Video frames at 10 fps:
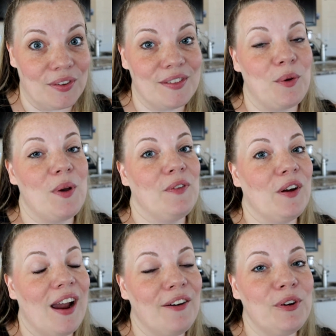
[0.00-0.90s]
So if
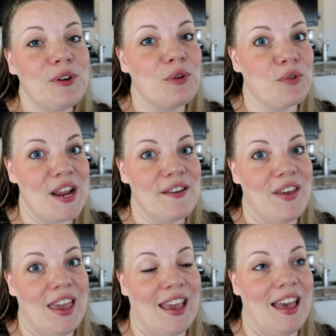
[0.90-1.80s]
you're ever
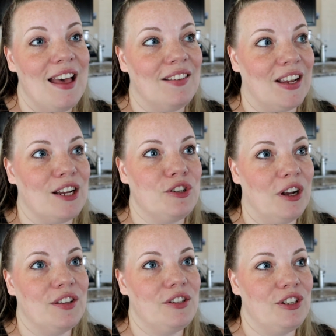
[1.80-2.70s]
craving like a
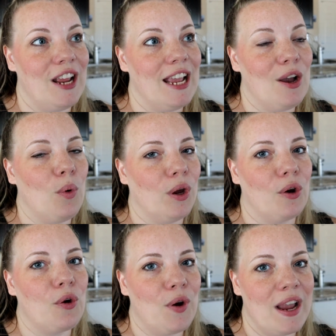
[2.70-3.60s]
chocolate shake, or
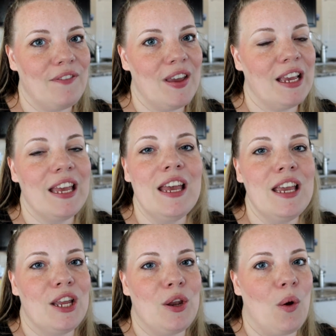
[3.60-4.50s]
you're craving,
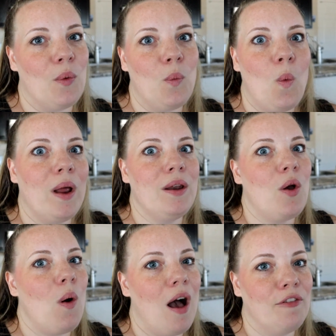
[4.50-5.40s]
you know, wanting to
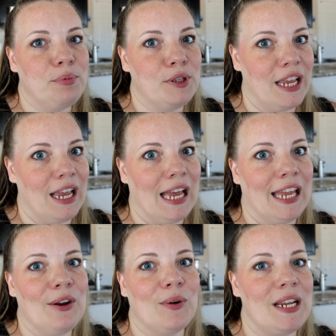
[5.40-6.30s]
go off
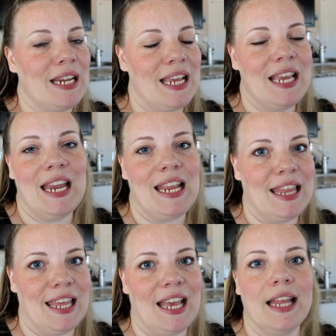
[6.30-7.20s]
plan or needing
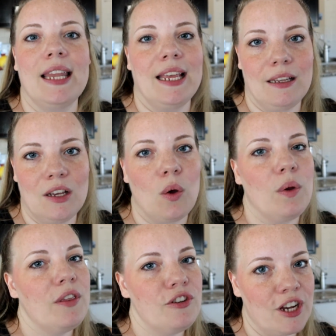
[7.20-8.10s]
anything, like go
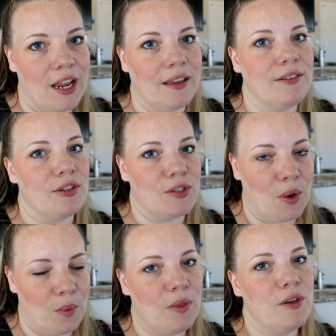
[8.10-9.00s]
to the shake. Just
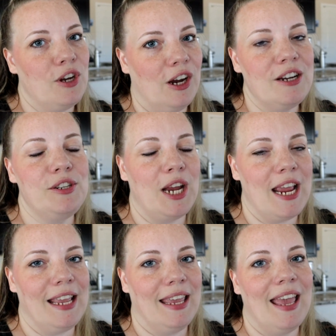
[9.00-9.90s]
go to the cherry
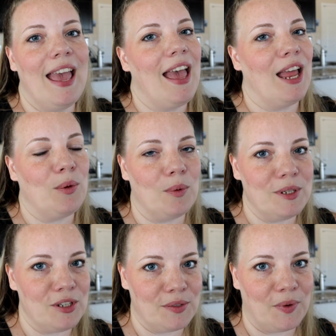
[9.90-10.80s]
shake and you will
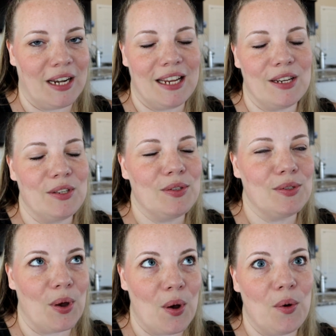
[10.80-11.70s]
be just fine. It is
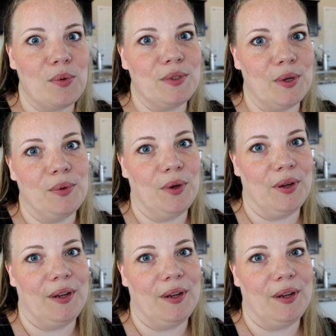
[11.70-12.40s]
so, so good.